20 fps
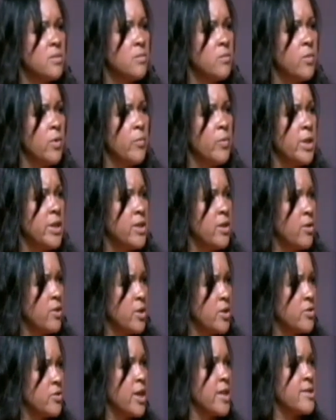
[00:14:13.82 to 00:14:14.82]
when we
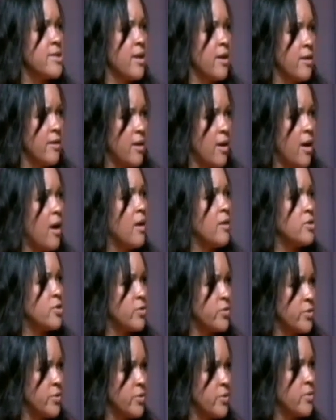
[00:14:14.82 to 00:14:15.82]
don't address our
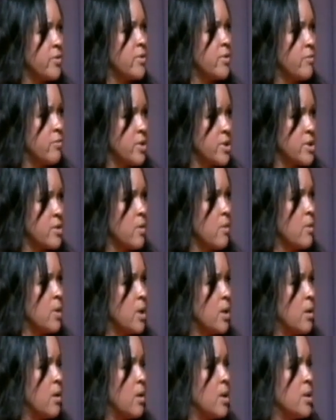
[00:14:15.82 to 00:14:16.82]
truth of what's
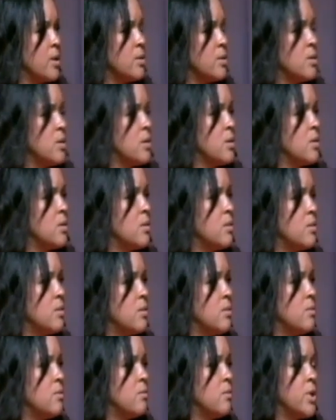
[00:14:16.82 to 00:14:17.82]
going on.
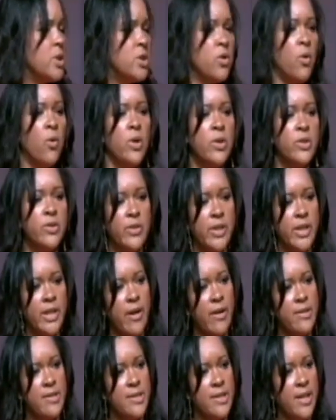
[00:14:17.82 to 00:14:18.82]
We're
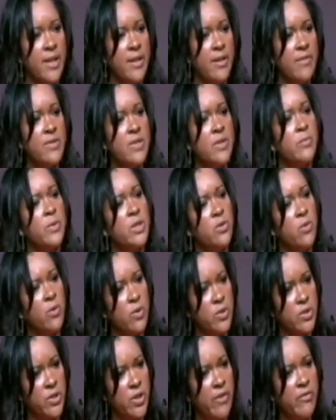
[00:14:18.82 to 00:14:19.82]
torturing ourselves and we
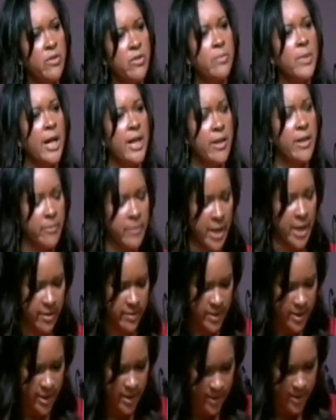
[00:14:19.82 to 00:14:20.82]
torture everybody
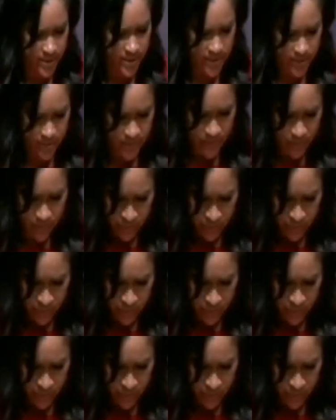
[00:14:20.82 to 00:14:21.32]
around us.